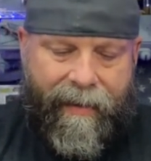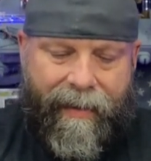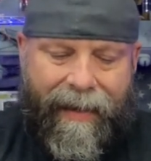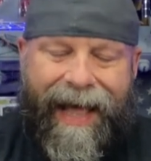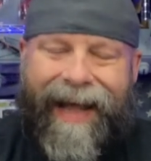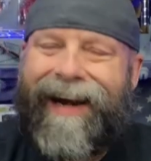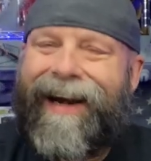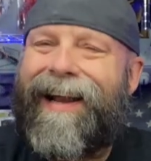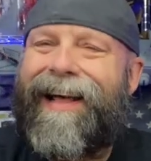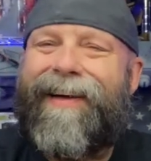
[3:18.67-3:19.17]

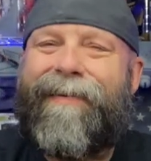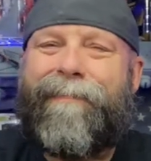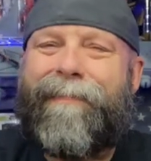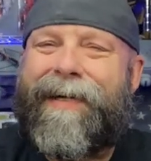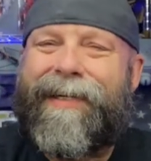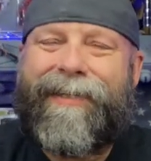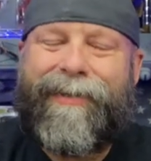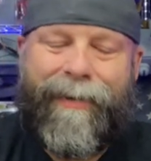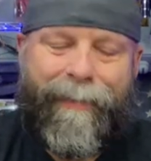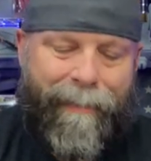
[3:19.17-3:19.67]
I love
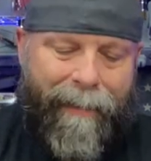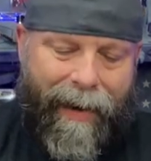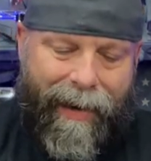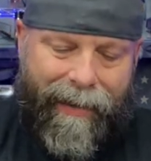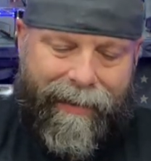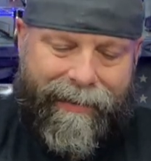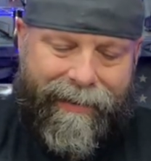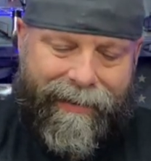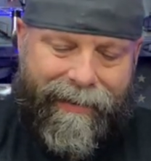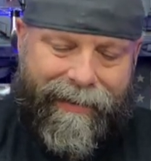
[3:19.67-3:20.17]
mystery
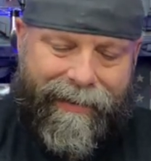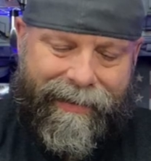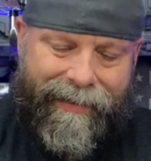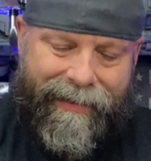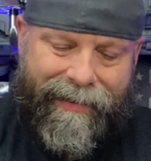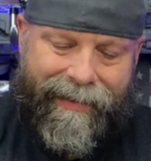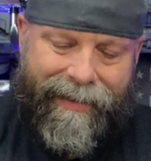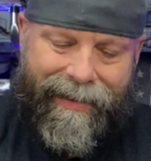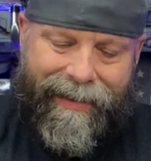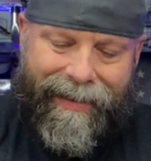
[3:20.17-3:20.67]
boxes.
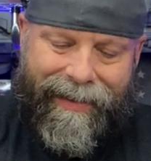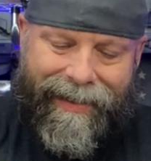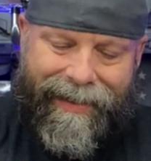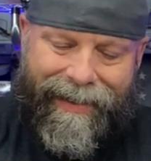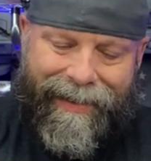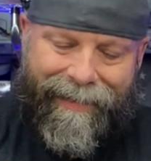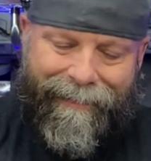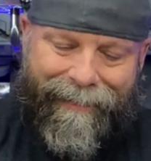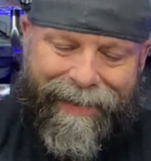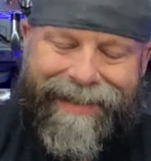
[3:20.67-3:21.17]

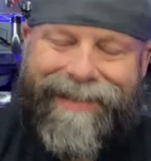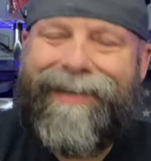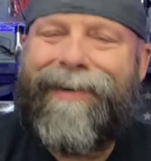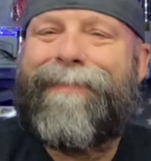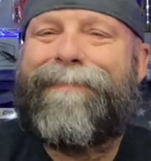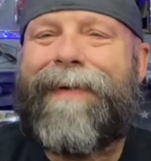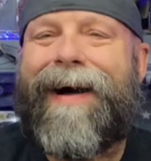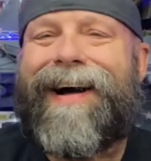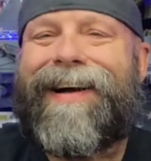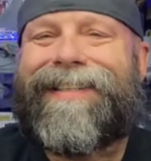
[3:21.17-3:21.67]

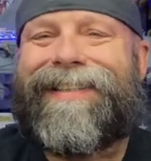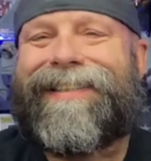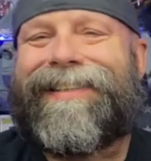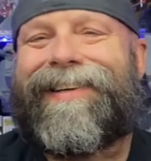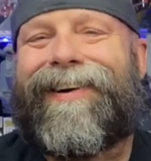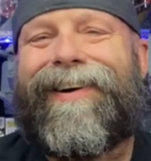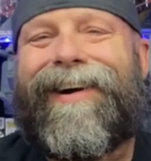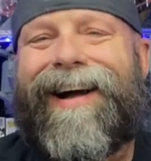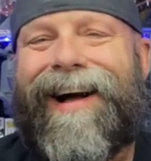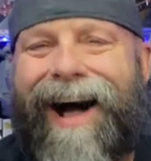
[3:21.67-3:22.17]
Mystery boxes
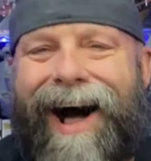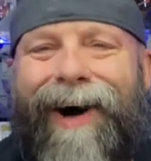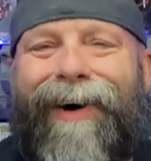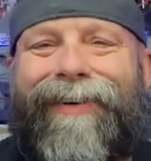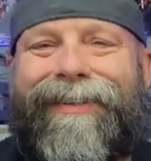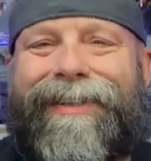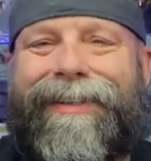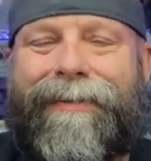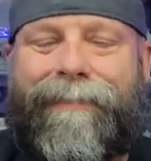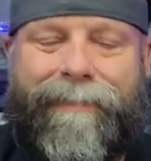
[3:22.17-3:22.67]
are
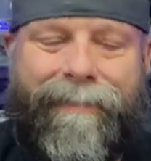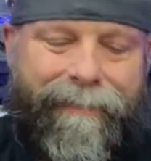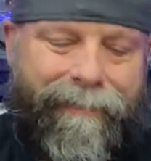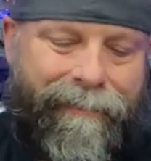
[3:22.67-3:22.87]
awesome.